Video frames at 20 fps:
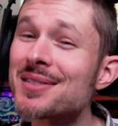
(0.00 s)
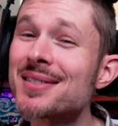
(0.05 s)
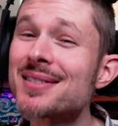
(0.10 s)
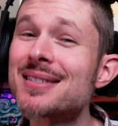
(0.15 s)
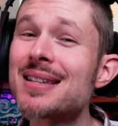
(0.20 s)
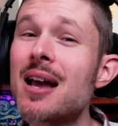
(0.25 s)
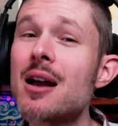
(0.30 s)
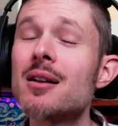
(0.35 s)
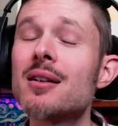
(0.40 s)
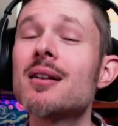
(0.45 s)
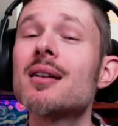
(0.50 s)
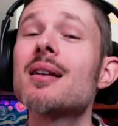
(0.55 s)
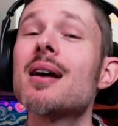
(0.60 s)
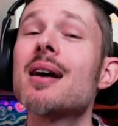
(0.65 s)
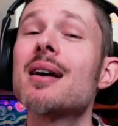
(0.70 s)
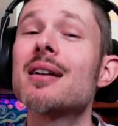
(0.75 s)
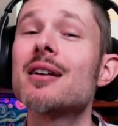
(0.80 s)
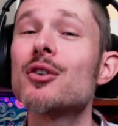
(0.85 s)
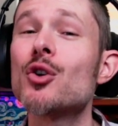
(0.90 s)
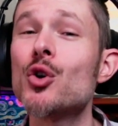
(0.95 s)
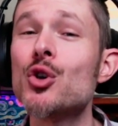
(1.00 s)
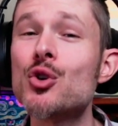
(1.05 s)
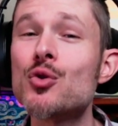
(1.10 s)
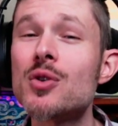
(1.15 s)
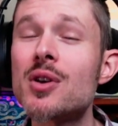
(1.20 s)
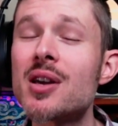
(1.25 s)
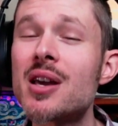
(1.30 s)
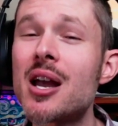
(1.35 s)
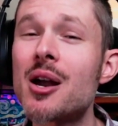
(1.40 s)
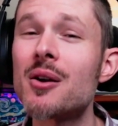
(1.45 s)
Saturday Night. I know you can
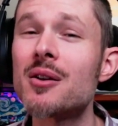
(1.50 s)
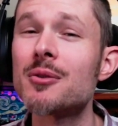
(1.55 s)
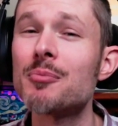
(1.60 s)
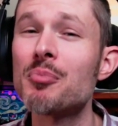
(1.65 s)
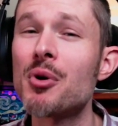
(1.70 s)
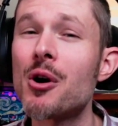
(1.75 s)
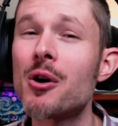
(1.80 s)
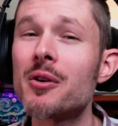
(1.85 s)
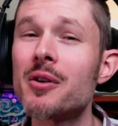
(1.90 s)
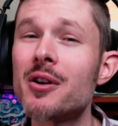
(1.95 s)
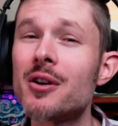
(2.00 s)
carry the party